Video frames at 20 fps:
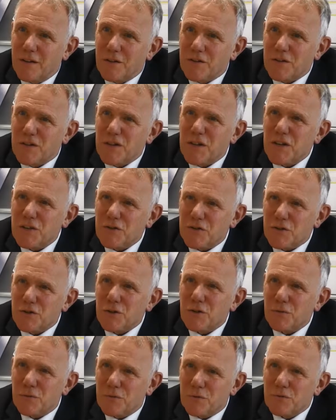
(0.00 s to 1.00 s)
Seeing
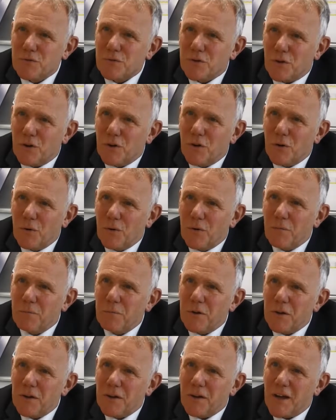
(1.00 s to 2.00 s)
students grow. I've
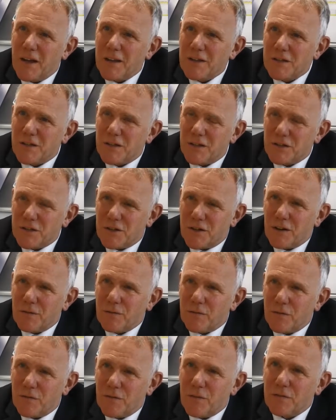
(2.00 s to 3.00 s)
been a head teacher now
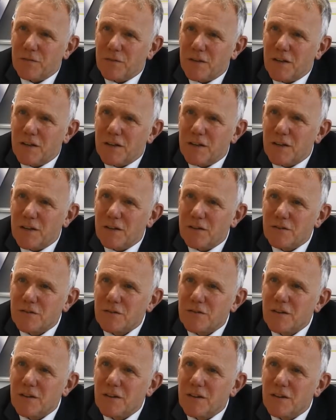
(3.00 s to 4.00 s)
for 15
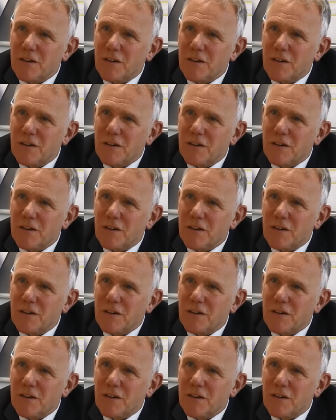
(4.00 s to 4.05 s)
years.